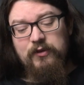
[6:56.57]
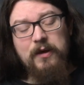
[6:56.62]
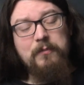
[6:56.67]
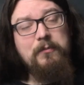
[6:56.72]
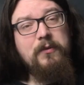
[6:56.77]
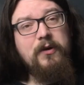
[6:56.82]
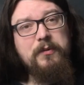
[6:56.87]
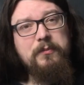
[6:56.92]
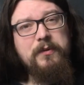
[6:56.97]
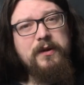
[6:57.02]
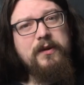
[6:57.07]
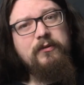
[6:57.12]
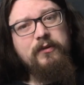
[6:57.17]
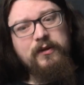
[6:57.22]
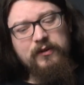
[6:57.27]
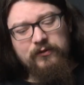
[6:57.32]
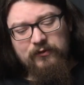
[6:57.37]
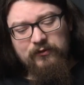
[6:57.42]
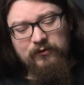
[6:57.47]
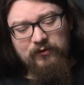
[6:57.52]
That might be a
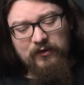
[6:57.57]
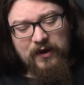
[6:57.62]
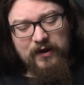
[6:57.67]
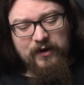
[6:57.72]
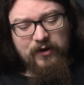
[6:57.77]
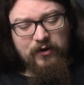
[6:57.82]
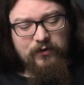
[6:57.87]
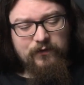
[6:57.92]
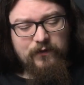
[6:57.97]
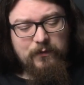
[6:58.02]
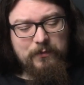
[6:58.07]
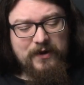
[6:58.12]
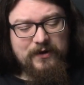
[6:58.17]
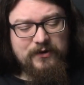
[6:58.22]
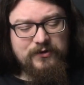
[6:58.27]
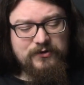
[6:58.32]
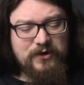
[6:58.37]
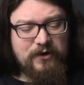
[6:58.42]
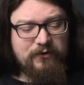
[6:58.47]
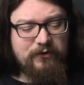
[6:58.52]
reason to get it over Ben
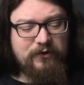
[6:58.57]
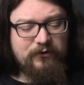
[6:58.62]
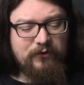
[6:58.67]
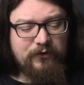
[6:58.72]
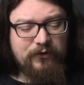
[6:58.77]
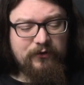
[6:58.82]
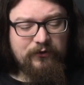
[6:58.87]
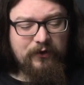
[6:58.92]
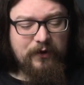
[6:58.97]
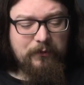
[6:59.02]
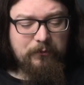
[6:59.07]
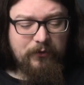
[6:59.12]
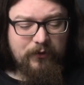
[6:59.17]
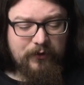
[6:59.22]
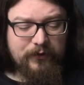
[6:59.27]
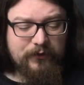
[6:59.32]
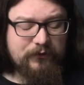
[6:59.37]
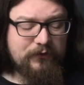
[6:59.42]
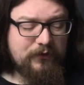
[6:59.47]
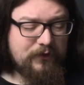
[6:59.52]
and Jerry's at the same
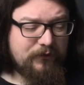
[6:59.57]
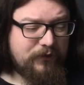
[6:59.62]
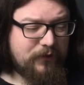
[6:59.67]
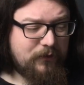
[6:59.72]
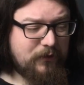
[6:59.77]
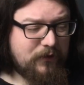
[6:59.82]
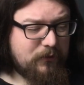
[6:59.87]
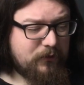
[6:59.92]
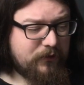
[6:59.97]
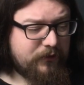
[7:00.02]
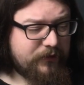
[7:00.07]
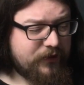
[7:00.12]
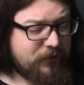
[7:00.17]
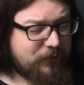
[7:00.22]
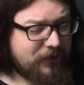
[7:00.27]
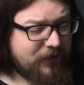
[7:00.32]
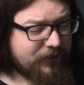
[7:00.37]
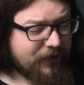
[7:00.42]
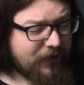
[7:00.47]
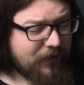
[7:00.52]
price if you are worried
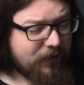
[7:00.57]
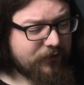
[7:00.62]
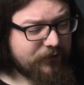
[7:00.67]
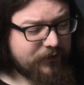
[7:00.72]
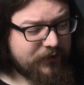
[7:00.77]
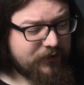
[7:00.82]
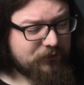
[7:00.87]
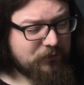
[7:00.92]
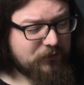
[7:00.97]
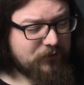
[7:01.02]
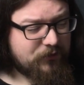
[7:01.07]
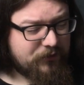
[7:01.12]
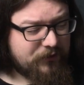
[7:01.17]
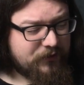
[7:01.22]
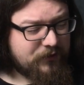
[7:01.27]
about calories more than